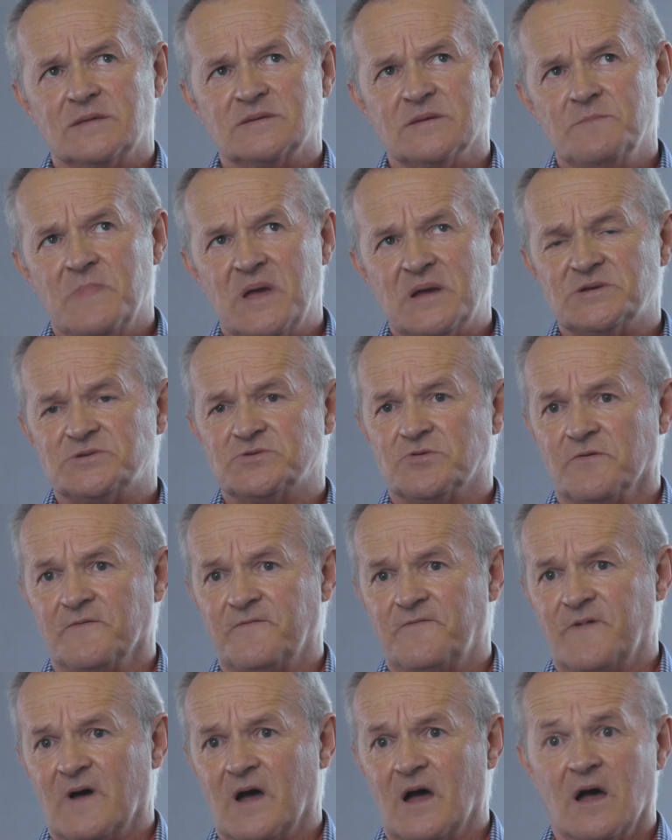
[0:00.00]
it's a mixture
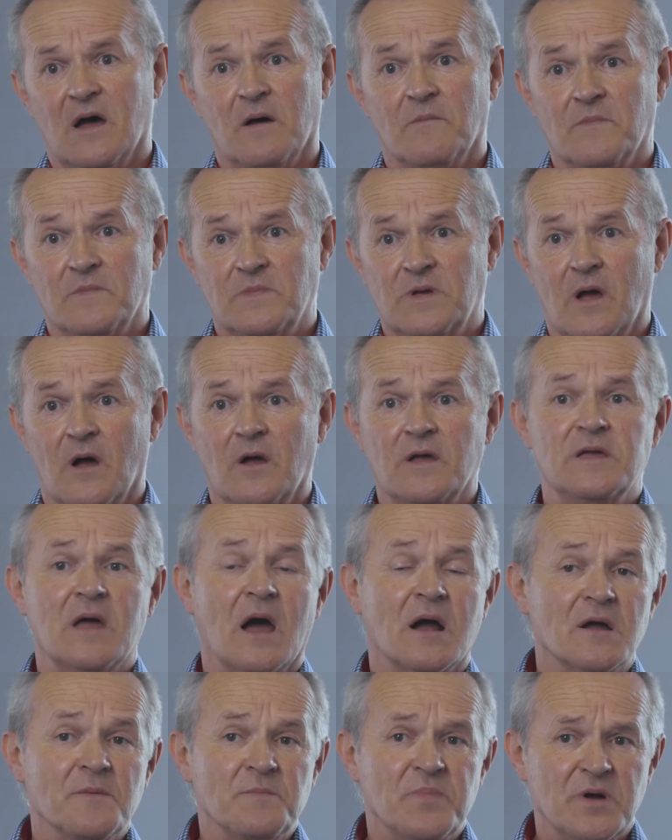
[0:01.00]
of
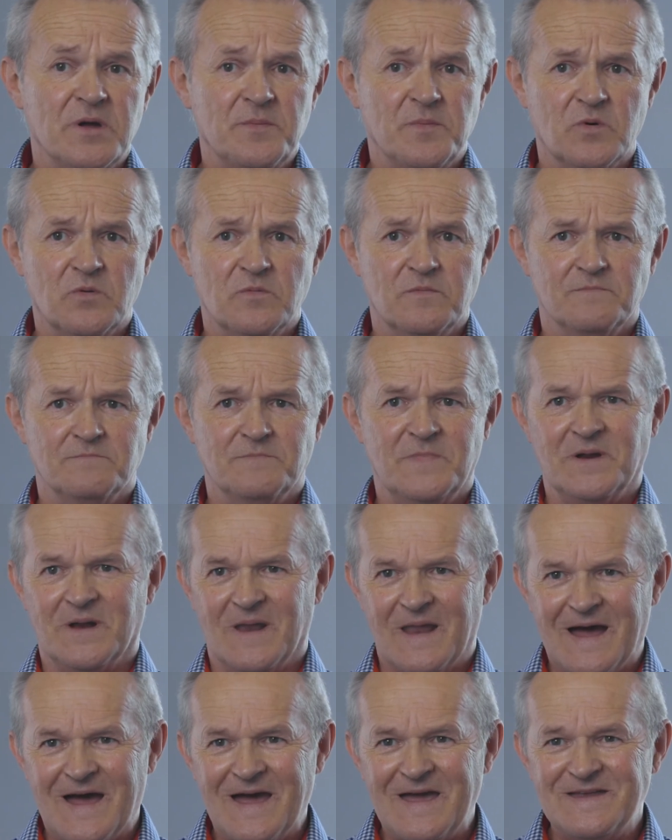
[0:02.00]
younger people,
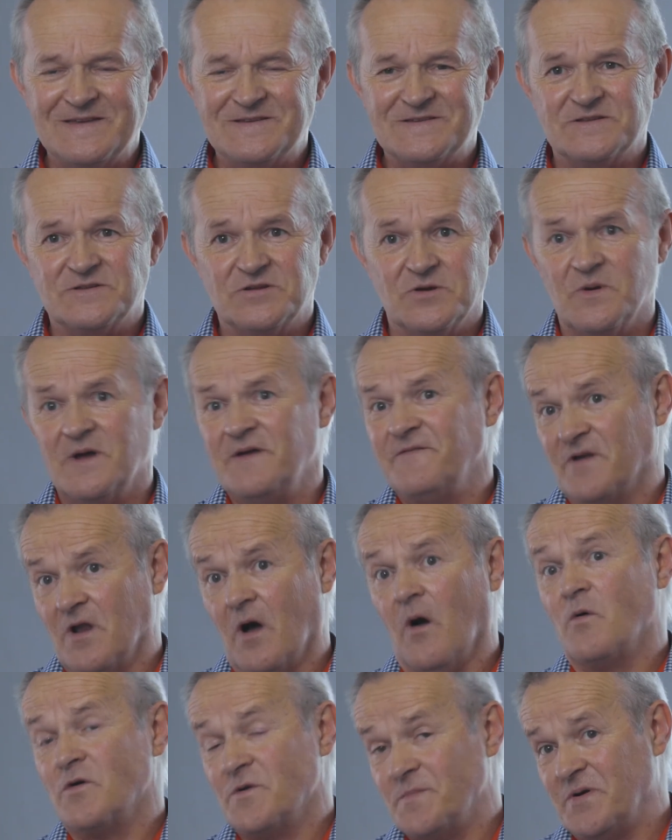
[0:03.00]
middle aged, to even
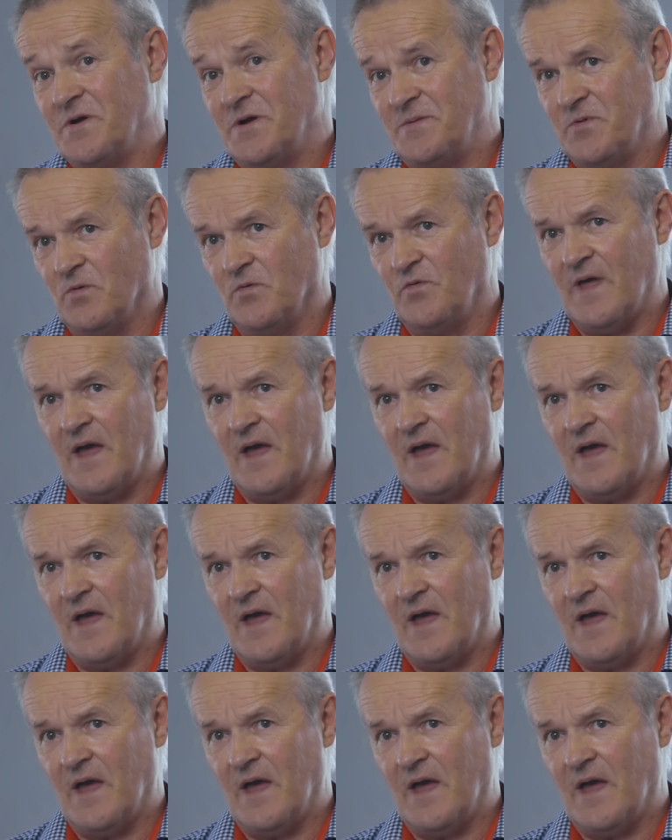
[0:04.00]
older people